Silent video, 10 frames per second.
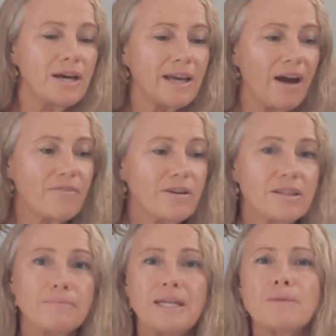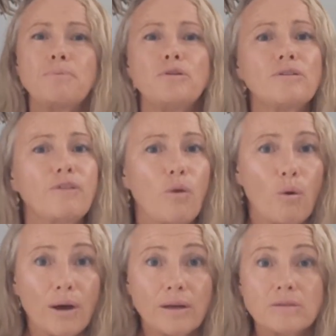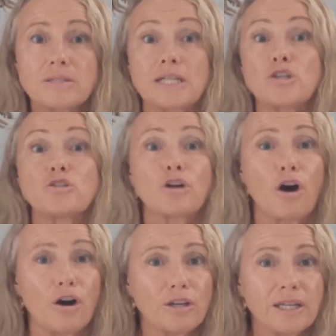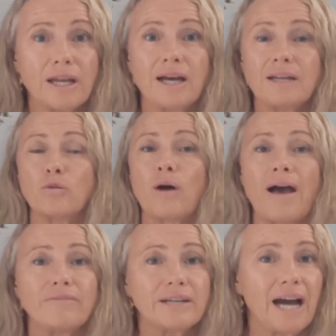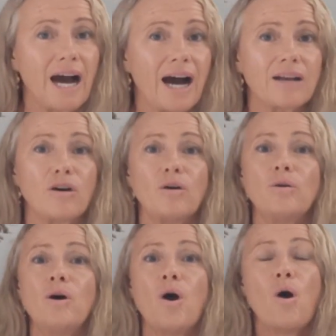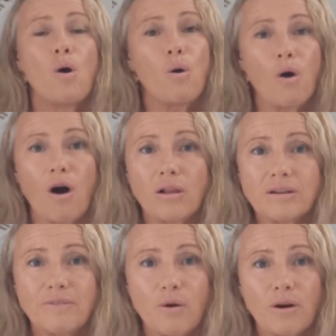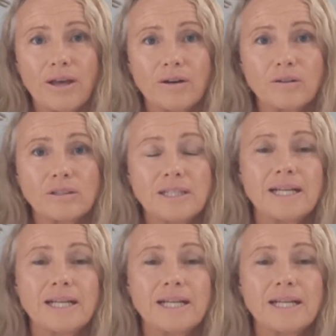covering them in a beautiful oil such as coconut or avocado or olive oil,